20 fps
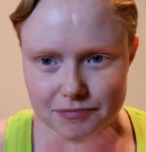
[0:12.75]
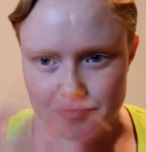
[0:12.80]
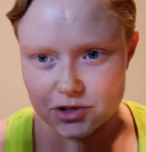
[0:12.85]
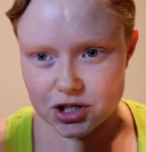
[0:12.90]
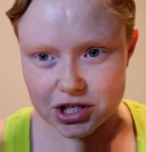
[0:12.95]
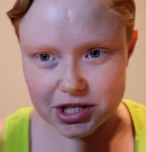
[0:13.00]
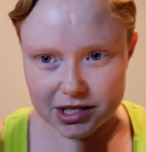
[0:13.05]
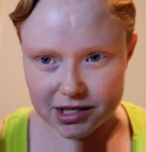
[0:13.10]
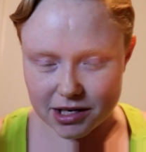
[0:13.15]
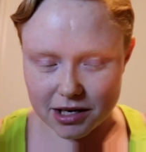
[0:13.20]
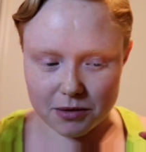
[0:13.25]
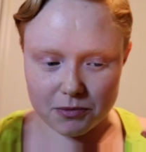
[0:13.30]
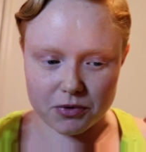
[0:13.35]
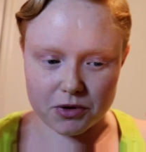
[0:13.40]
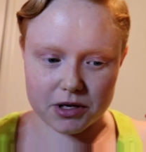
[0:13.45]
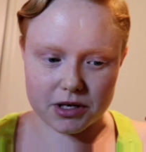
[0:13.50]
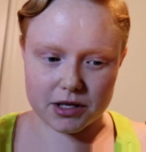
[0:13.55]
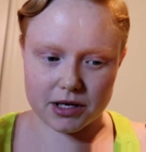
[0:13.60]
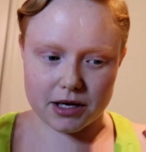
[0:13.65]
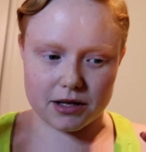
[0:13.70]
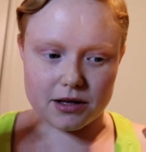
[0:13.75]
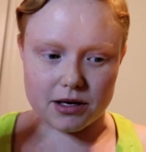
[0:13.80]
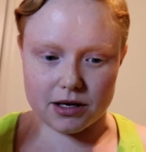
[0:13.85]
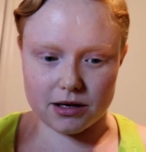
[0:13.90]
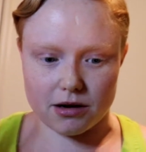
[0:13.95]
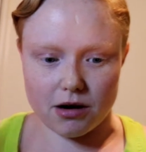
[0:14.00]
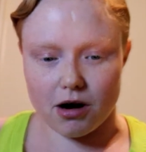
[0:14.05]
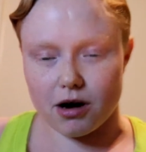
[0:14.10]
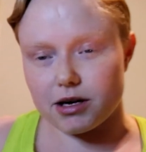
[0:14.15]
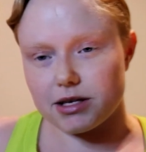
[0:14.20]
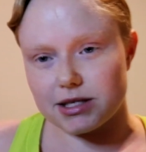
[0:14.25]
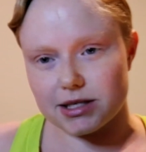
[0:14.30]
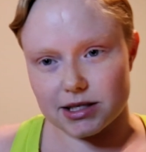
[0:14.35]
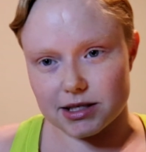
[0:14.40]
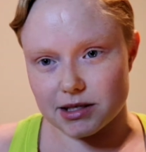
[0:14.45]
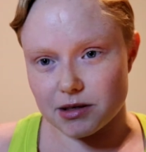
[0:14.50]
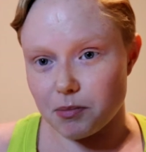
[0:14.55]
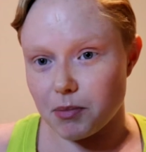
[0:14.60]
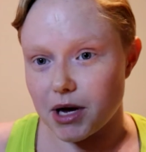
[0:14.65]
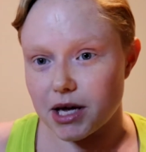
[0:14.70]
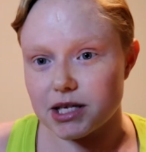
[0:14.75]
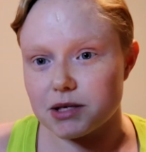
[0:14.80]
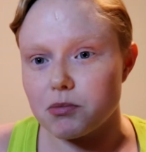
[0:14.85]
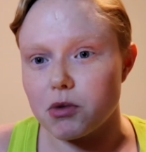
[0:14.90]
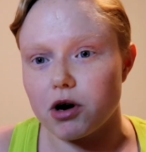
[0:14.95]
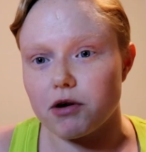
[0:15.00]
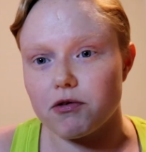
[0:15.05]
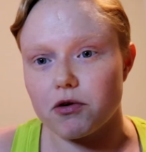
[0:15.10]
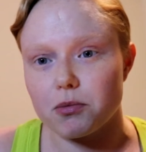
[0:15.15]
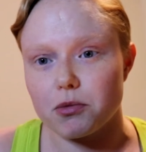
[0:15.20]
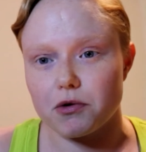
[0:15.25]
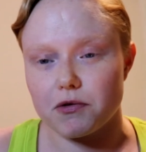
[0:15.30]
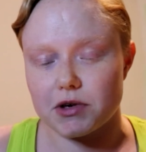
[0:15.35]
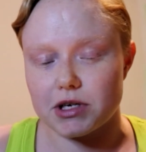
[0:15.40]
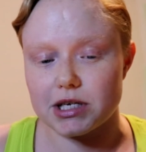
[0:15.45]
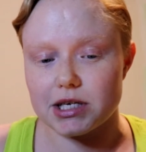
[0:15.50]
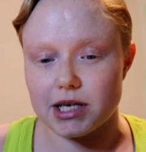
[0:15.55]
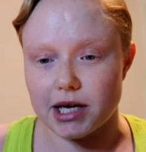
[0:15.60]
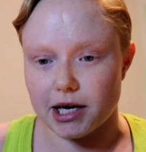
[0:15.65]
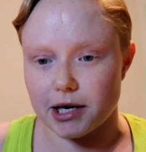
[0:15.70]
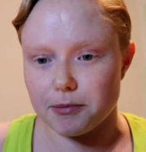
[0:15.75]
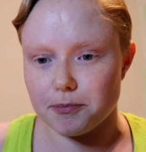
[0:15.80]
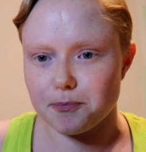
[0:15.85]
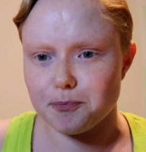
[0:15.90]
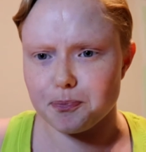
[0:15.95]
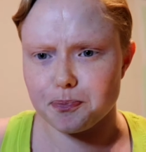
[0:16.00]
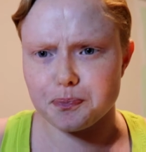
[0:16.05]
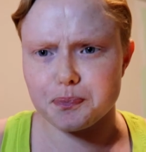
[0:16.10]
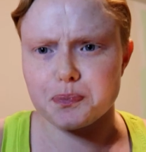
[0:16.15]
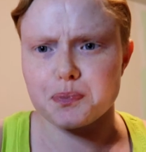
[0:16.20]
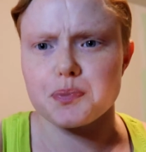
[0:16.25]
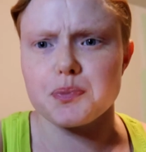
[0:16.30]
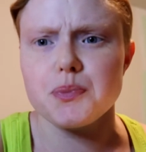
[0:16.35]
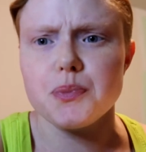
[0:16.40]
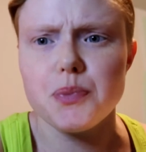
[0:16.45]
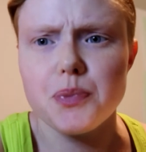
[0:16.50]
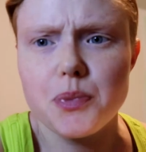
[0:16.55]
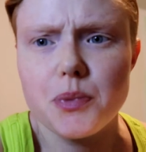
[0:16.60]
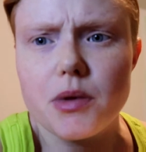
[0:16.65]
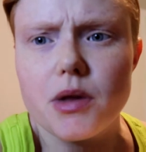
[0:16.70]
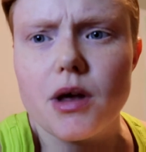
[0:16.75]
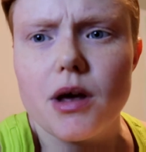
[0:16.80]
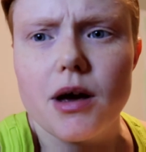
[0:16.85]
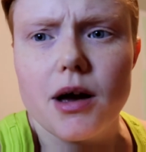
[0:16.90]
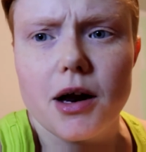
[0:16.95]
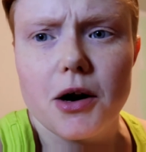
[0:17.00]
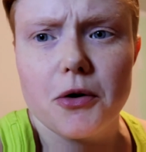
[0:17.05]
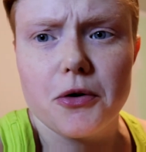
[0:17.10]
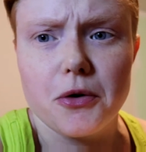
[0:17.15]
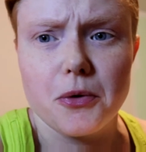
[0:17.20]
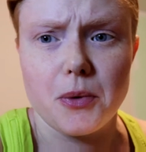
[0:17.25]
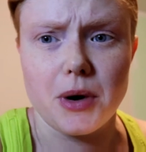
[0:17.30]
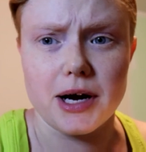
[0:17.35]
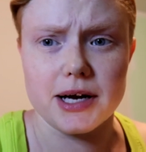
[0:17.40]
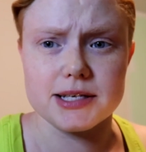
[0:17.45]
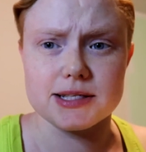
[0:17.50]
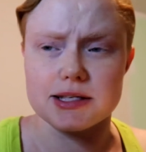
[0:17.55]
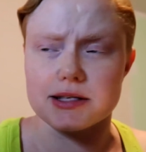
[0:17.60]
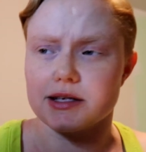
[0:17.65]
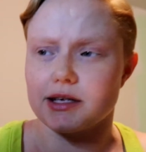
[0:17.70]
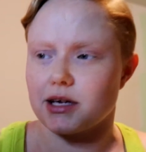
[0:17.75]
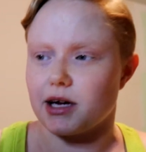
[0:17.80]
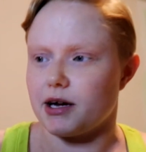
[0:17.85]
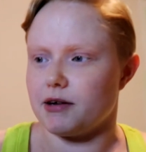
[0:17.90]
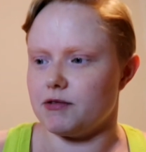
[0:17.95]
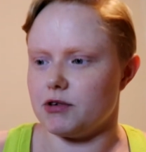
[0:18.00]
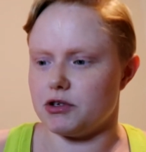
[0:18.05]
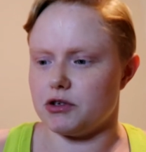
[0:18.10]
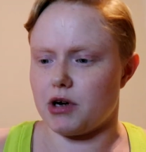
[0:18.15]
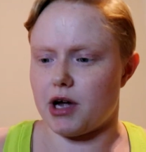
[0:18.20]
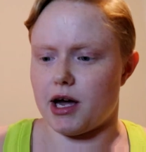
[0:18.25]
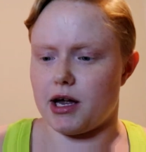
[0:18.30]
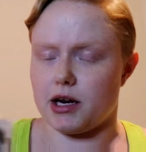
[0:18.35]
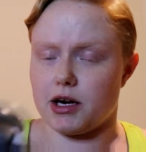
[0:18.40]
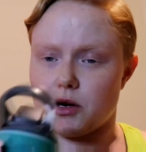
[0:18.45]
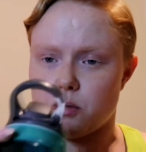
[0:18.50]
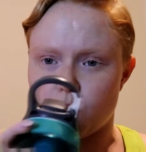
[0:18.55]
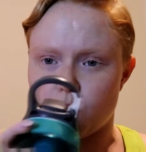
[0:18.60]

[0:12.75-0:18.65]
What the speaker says: Just completely. I think, honestly, it's the best Marvel movie to date. I don't know why I sound like I haven't had any